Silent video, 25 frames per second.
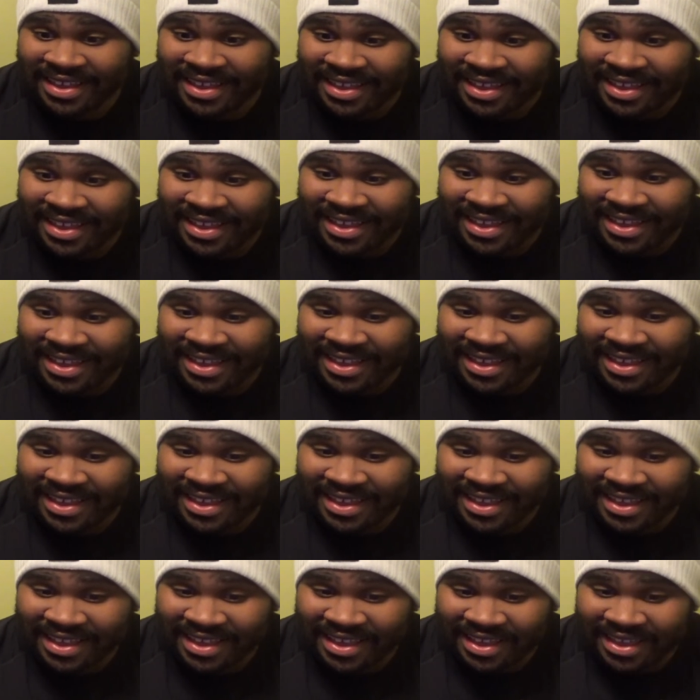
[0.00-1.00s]

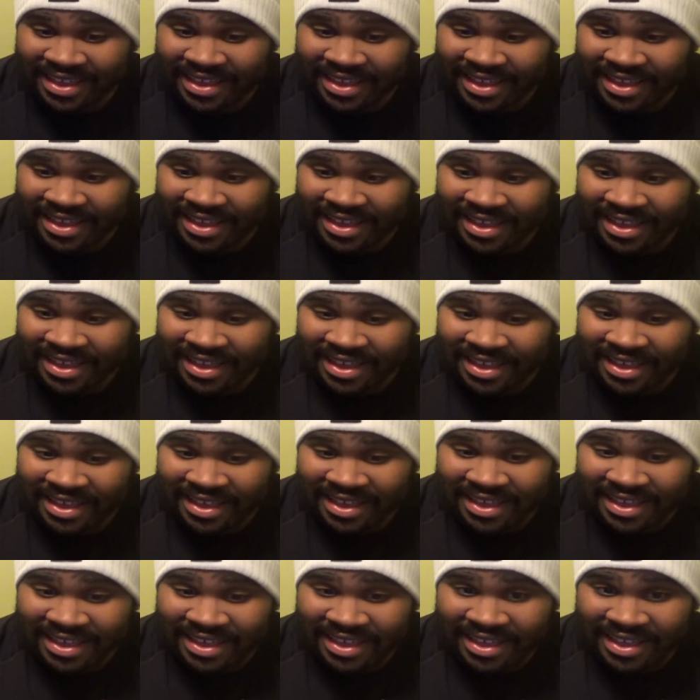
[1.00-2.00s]

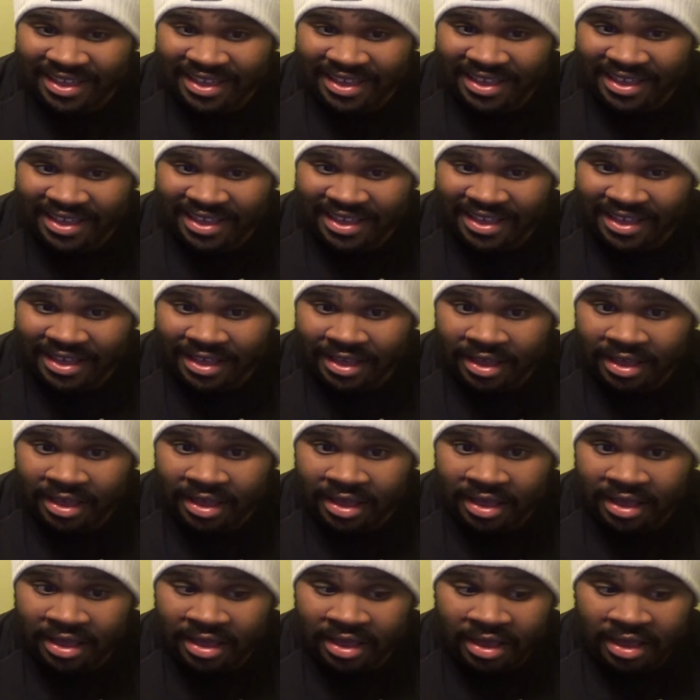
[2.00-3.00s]

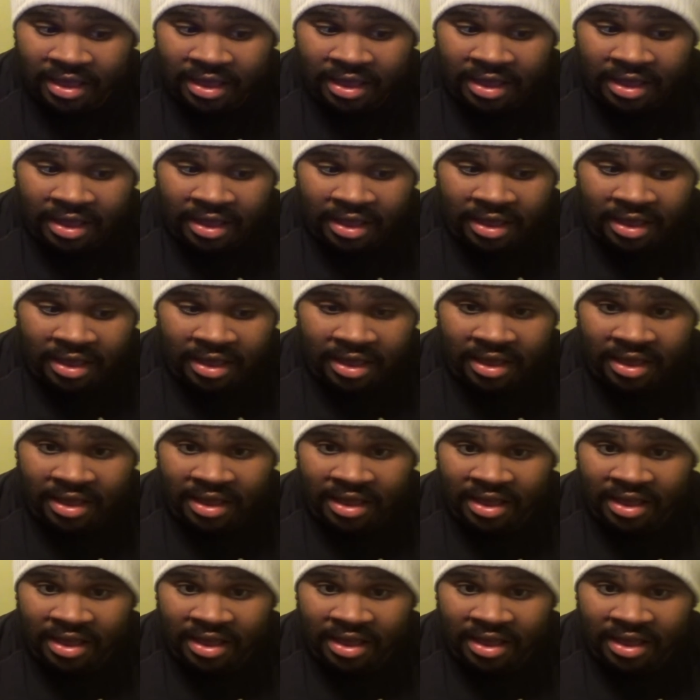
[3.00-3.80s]
(not speaking)